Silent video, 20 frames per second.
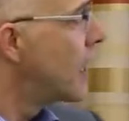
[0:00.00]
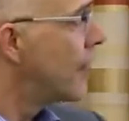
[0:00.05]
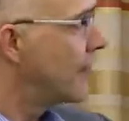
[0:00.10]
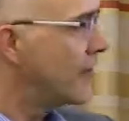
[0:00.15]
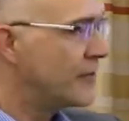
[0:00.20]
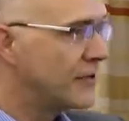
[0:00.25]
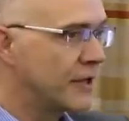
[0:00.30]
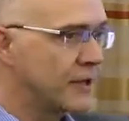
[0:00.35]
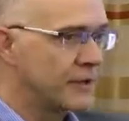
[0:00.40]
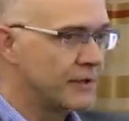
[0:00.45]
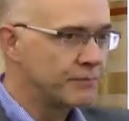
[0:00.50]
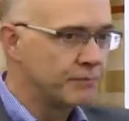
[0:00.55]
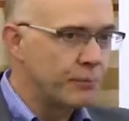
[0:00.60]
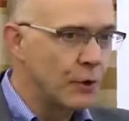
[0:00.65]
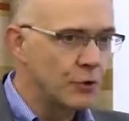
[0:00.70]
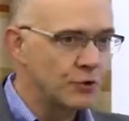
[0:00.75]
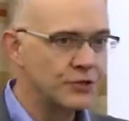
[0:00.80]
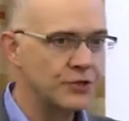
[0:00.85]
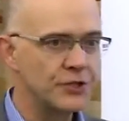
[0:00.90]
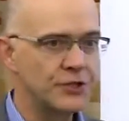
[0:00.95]
and then the
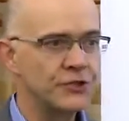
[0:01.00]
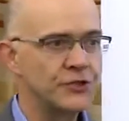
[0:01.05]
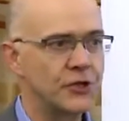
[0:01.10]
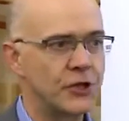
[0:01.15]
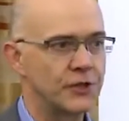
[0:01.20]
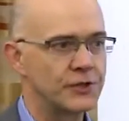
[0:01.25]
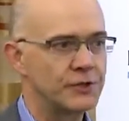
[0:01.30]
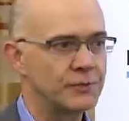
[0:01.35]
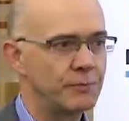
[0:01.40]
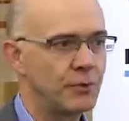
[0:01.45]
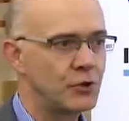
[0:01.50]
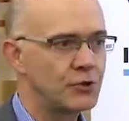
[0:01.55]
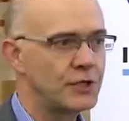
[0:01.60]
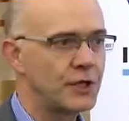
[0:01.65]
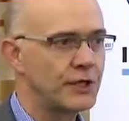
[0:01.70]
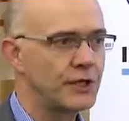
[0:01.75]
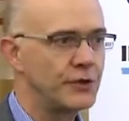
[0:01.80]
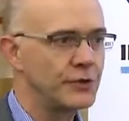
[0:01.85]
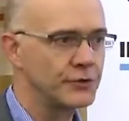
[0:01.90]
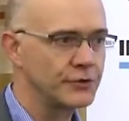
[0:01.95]
post-discharge,
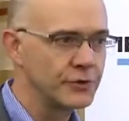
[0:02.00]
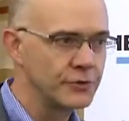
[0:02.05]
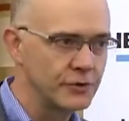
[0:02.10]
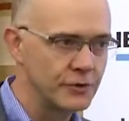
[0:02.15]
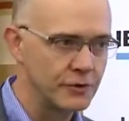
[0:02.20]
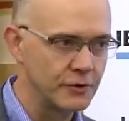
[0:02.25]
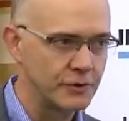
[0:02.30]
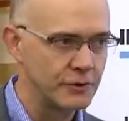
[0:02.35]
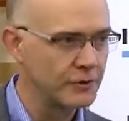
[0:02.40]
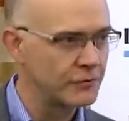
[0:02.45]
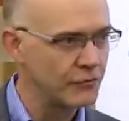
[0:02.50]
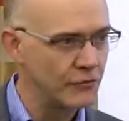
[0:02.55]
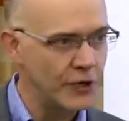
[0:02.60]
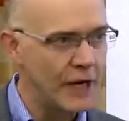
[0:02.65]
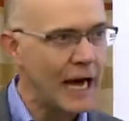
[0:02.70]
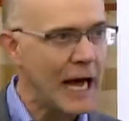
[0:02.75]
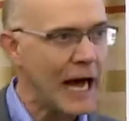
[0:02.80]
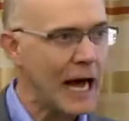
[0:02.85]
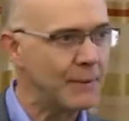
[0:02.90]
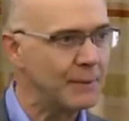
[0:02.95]
post-acute, or
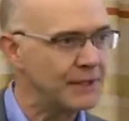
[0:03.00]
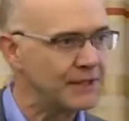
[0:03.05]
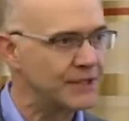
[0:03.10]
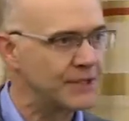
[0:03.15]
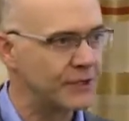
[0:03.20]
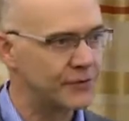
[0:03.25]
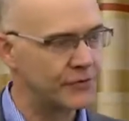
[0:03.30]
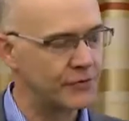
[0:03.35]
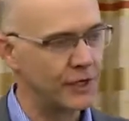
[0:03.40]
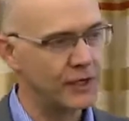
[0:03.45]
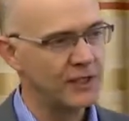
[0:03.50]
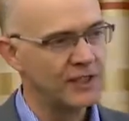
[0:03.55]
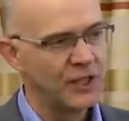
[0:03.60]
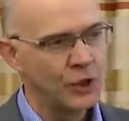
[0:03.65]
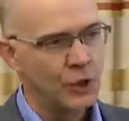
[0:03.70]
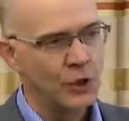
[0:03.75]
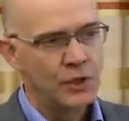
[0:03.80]
rehab, etc.